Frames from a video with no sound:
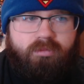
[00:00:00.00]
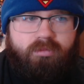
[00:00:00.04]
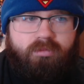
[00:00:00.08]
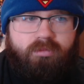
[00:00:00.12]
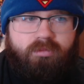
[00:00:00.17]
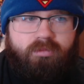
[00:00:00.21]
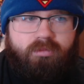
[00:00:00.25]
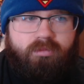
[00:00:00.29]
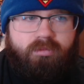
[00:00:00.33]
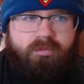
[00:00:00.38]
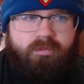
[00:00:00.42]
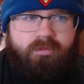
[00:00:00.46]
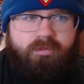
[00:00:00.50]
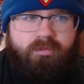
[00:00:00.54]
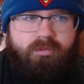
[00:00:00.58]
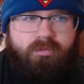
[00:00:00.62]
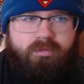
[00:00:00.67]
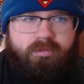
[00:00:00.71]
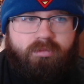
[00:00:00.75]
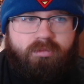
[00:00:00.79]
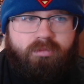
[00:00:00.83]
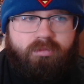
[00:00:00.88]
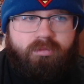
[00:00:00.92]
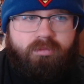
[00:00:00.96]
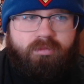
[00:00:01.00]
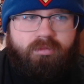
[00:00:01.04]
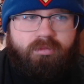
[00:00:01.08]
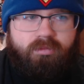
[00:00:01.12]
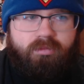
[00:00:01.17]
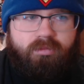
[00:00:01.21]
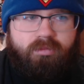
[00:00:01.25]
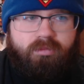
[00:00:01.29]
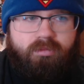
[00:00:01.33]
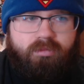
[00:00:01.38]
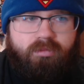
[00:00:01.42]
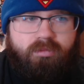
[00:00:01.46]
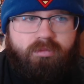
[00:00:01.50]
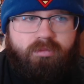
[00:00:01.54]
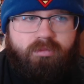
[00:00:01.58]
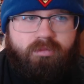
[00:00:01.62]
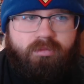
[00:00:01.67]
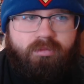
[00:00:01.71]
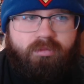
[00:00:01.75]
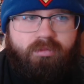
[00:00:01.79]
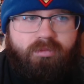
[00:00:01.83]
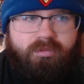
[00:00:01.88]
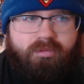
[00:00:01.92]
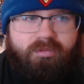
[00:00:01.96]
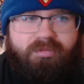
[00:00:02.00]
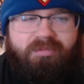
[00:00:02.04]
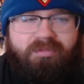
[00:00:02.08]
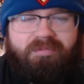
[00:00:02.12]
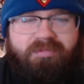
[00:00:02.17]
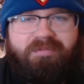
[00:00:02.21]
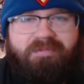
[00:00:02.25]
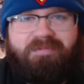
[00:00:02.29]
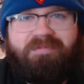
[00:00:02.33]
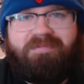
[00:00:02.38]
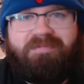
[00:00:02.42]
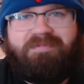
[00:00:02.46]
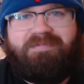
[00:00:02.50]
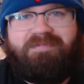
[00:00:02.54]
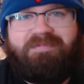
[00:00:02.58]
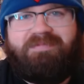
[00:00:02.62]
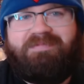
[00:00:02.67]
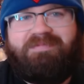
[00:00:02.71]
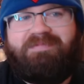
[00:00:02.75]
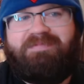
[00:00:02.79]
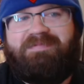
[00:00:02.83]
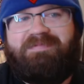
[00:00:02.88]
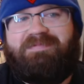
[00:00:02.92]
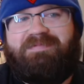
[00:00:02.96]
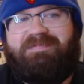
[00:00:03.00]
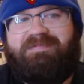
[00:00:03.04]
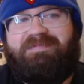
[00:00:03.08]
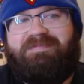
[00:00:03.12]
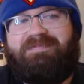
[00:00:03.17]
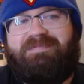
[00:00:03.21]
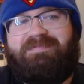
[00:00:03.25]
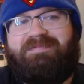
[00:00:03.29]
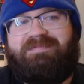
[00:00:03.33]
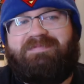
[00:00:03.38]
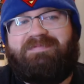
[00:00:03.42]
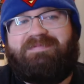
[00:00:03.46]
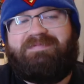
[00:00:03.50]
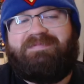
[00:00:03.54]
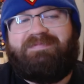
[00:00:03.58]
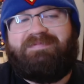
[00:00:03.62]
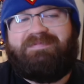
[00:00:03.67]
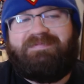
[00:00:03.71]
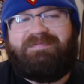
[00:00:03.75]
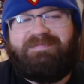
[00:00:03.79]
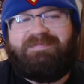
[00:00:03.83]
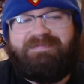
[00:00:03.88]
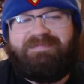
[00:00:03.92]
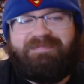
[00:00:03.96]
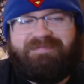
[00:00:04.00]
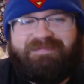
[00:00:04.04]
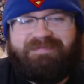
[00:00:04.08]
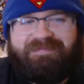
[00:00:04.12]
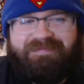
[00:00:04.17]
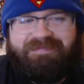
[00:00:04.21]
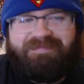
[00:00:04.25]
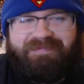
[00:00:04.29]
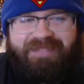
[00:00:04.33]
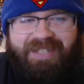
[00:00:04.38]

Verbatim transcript: I'm Dr. John Irons, lead engineer at AmerTek. Mm.